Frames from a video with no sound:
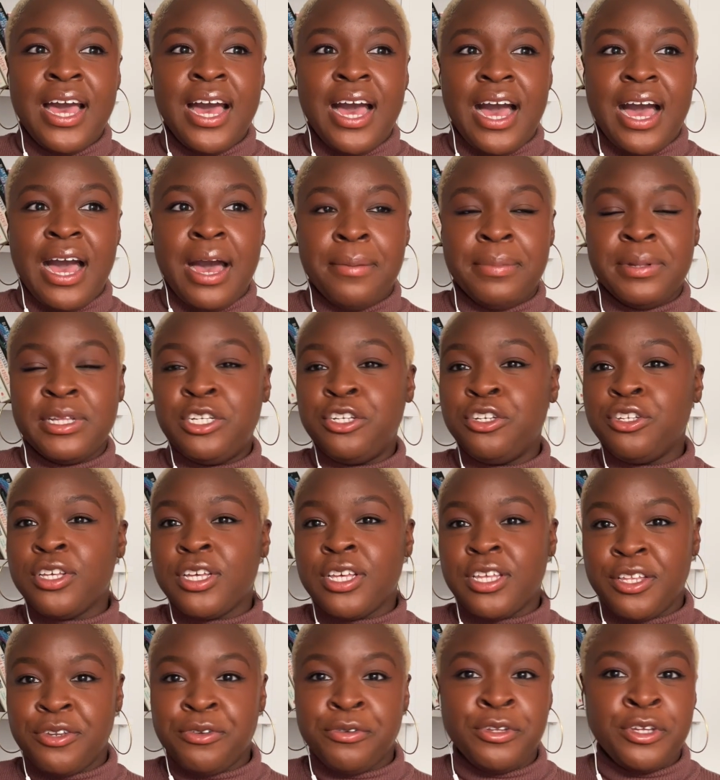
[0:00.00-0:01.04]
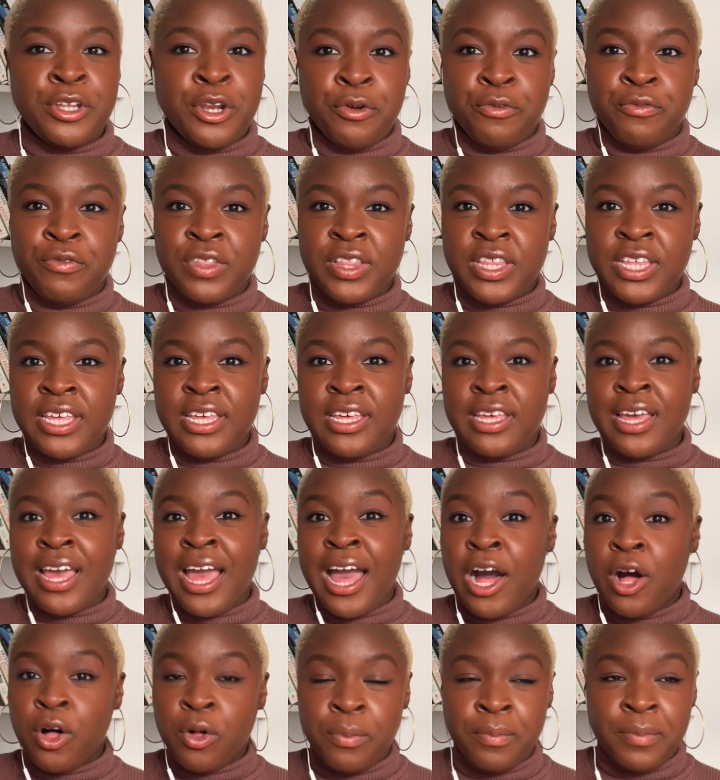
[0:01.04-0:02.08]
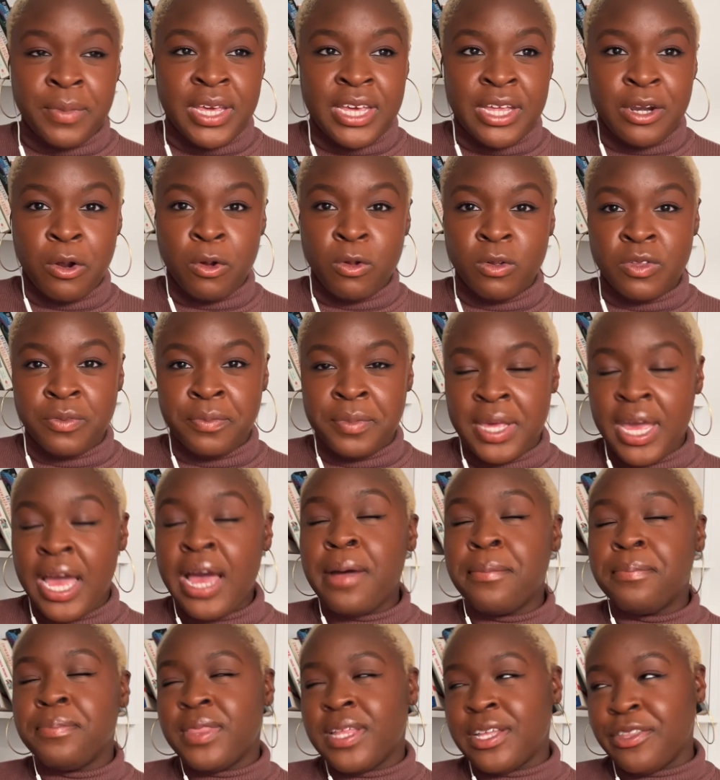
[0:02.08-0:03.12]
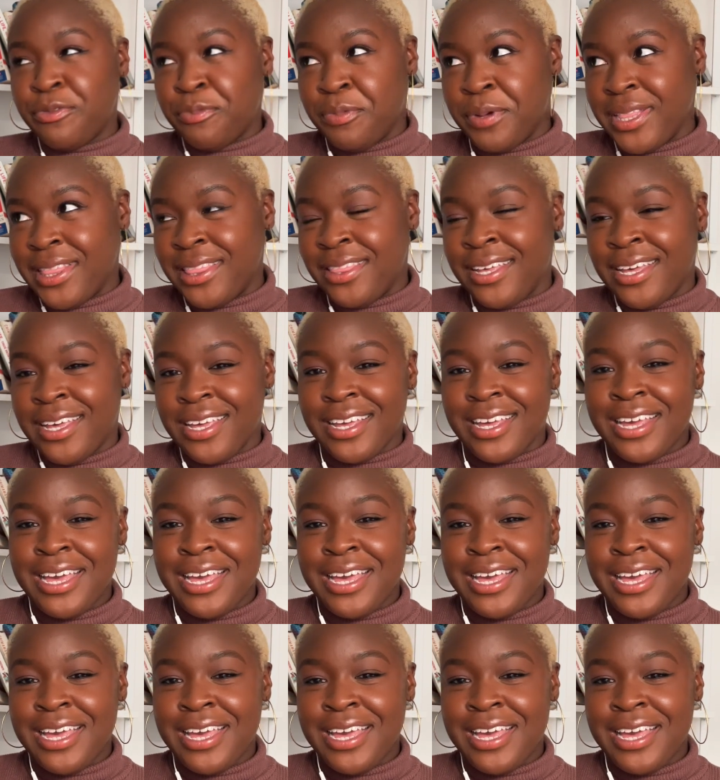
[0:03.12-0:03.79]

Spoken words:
and she can, you know, really help me and hold me up, that's one thing.